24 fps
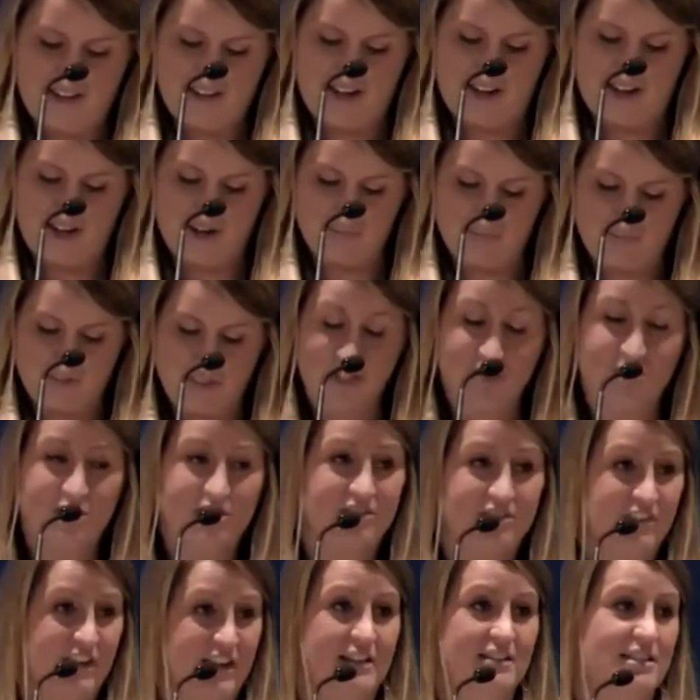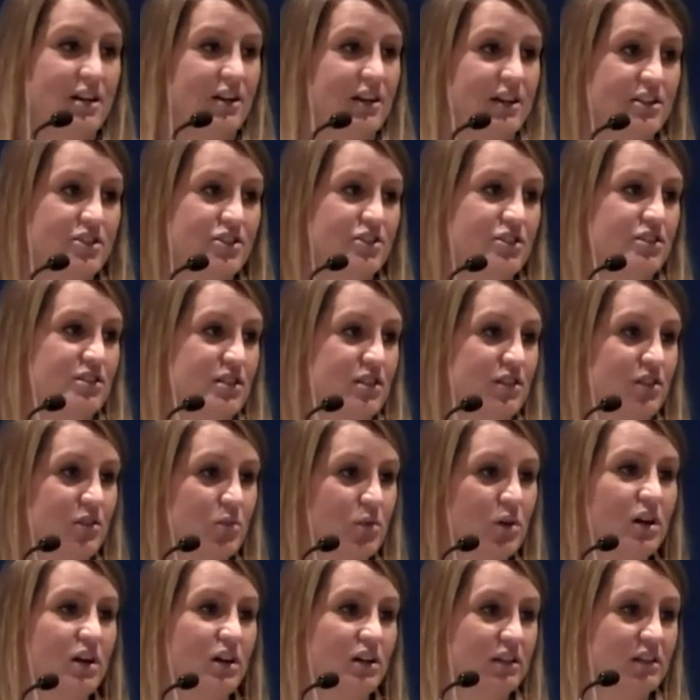to advance our interests in the
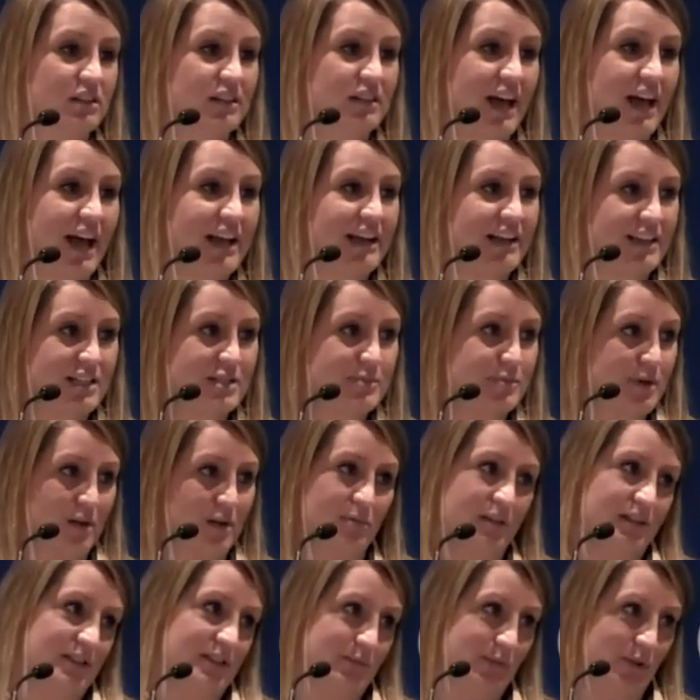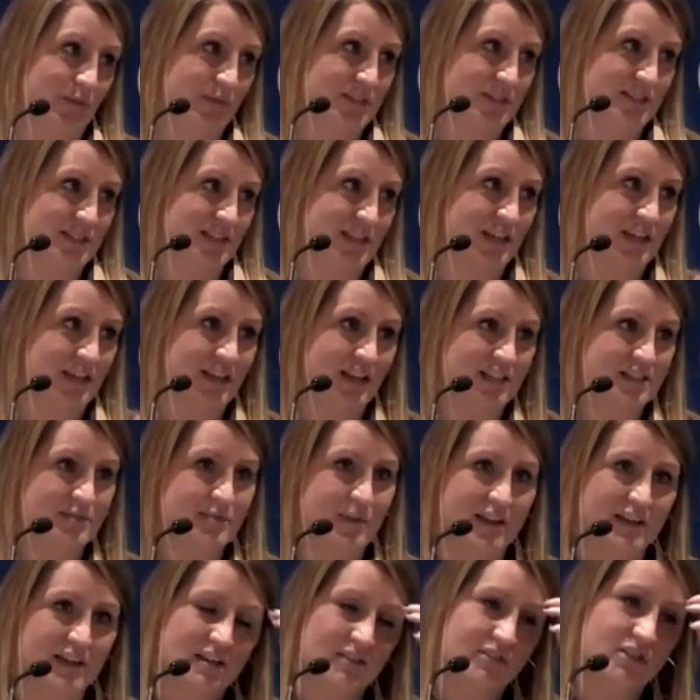world. That is public diplomacy. And as
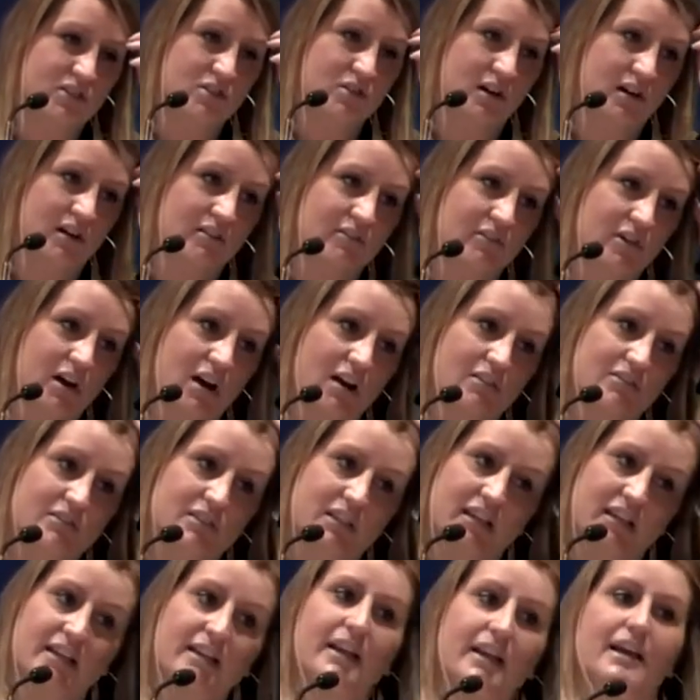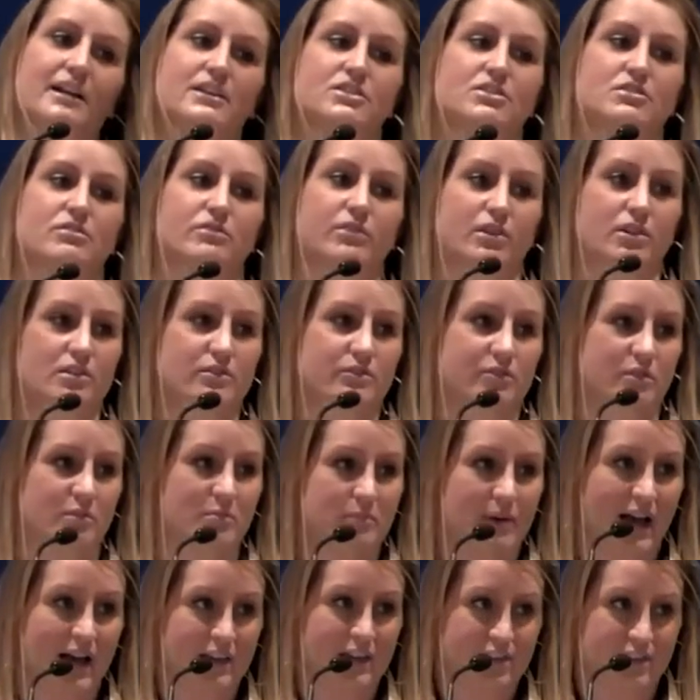many of you are involved in, as you've heard from
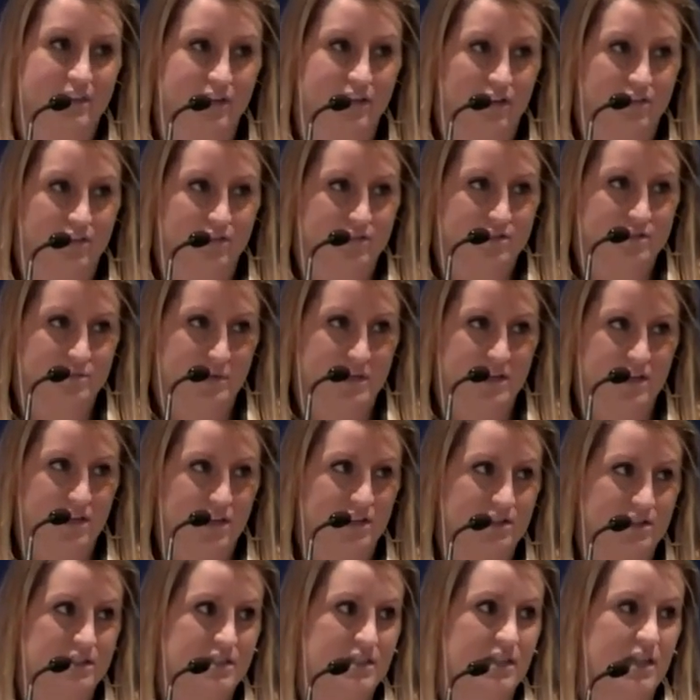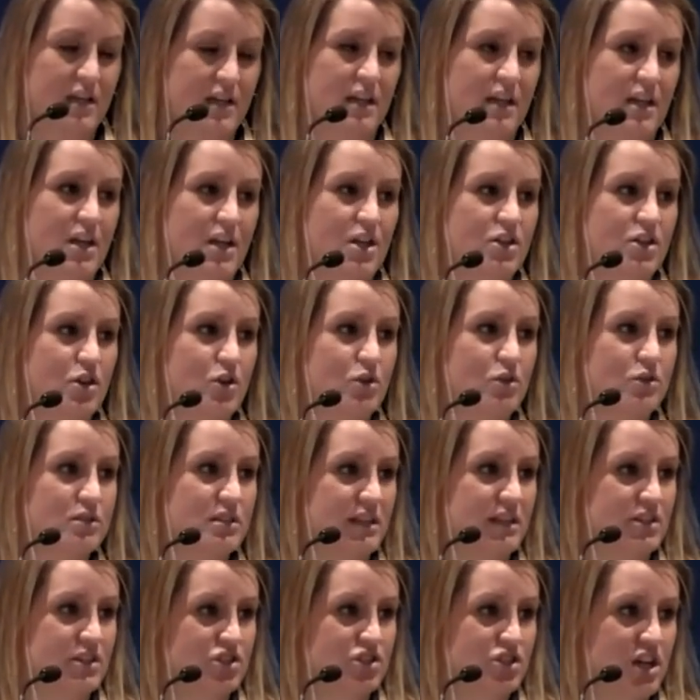Beth and other speakers, those
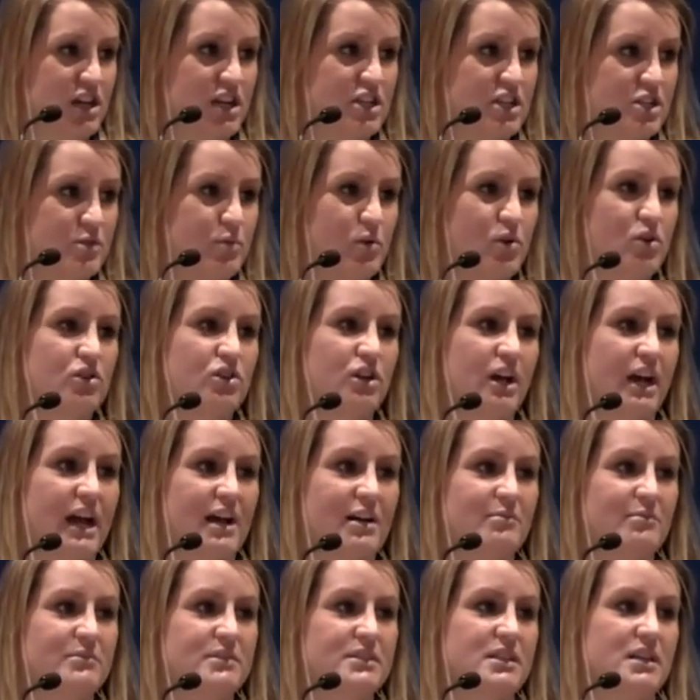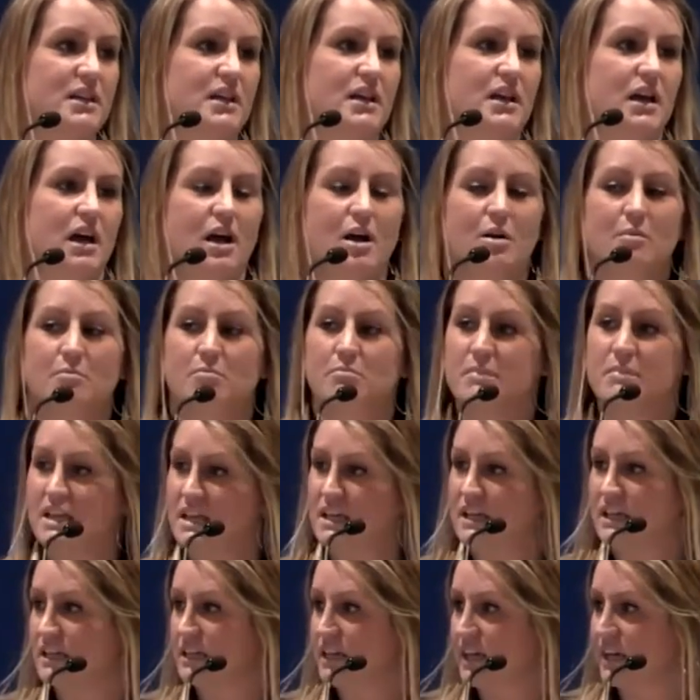exchange programs,
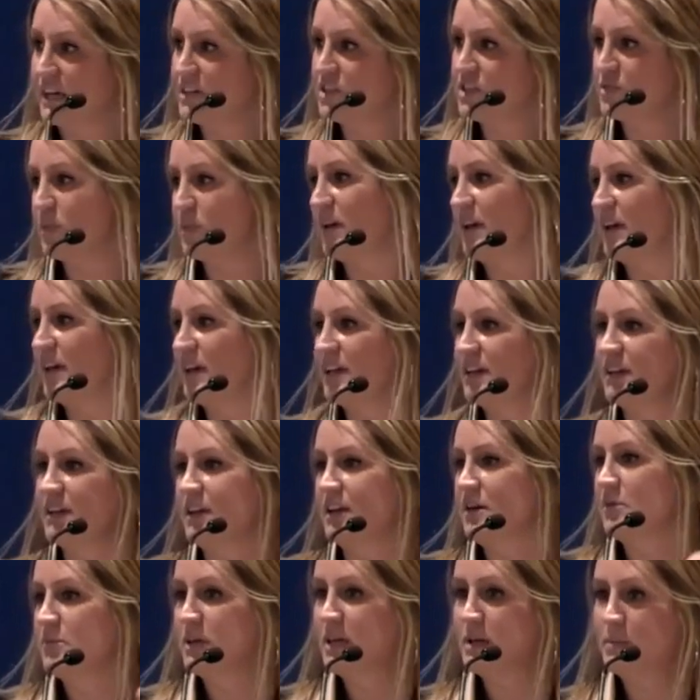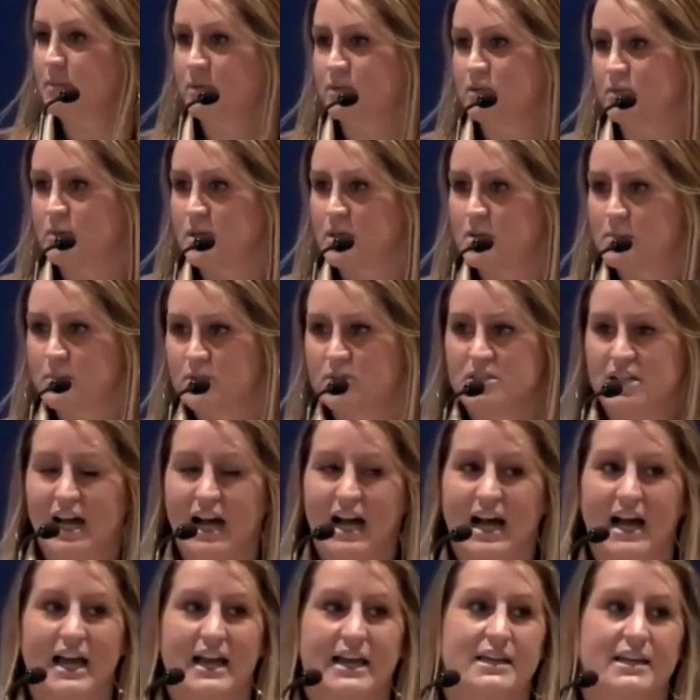media engagement, people-to-people
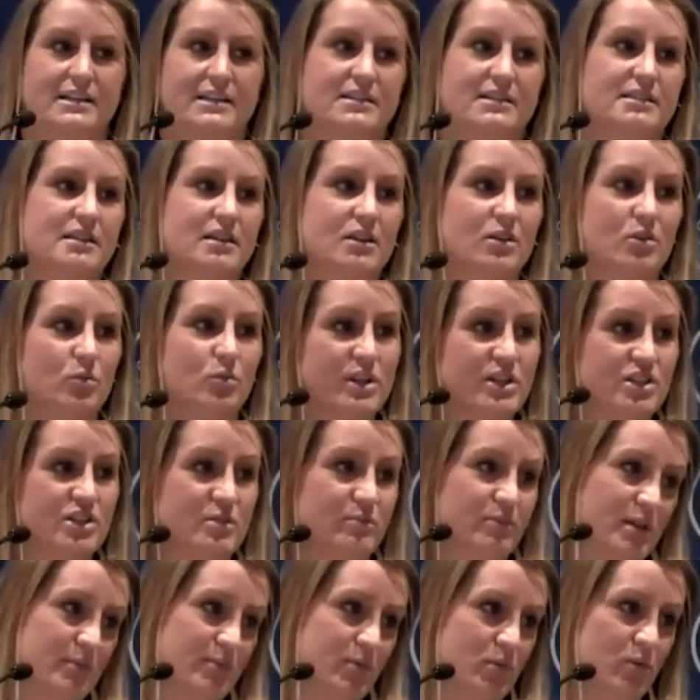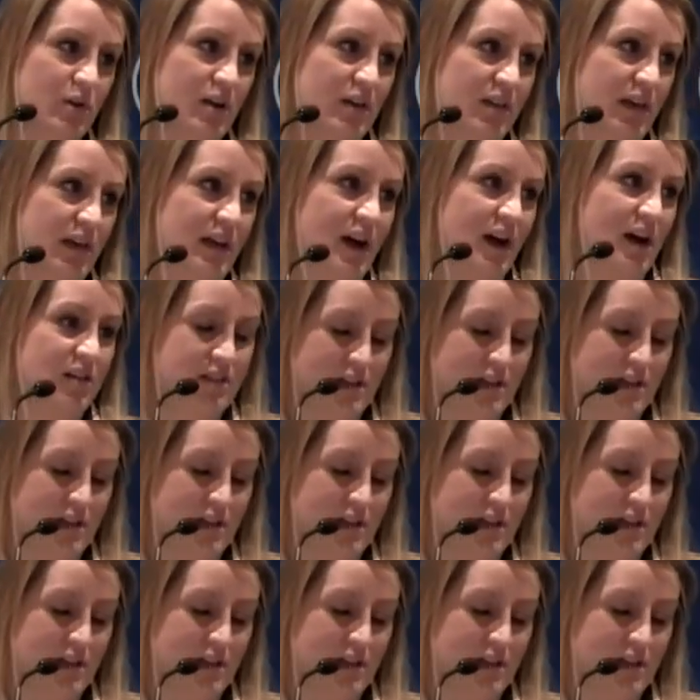ties, reaching people where they are,